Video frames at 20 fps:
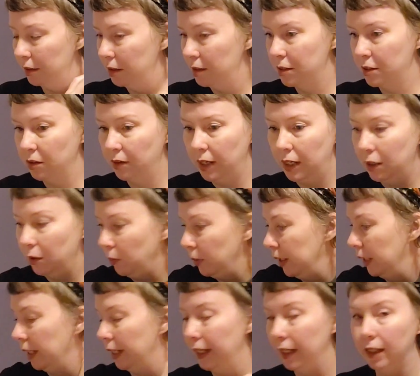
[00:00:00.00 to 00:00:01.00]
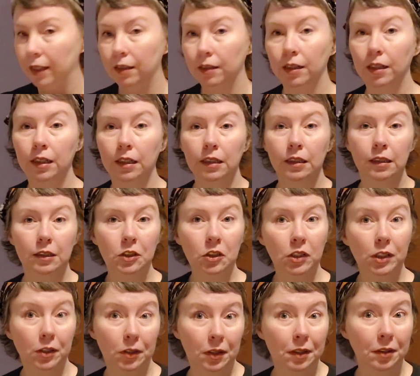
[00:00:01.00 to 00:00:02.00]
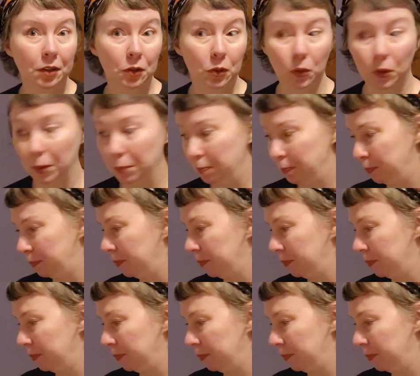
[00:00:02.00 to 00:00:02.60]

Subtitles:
So I went and shut and locked the door.